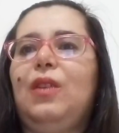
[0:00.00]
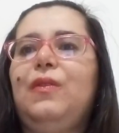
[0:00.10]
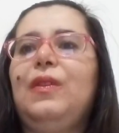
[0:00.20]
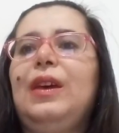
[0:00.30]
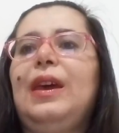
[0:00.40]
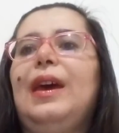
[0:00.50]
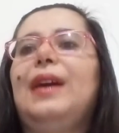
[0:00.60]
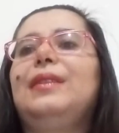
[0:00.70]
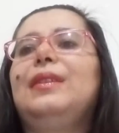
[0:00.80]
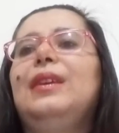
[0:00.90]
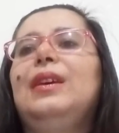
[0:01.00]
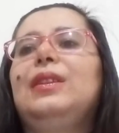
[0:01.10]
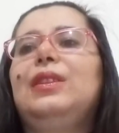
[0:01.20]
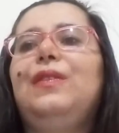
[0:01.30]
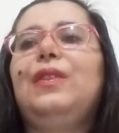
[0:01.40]
and
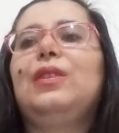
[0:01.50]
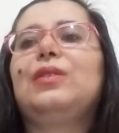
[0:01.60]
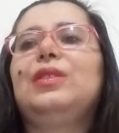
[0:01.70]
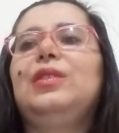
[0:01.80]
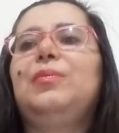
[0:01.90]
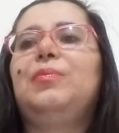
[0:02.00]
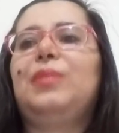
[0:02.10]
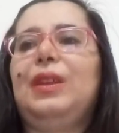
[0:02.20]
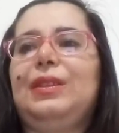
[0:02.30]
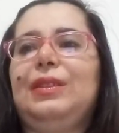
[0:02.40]
difficulty breathing.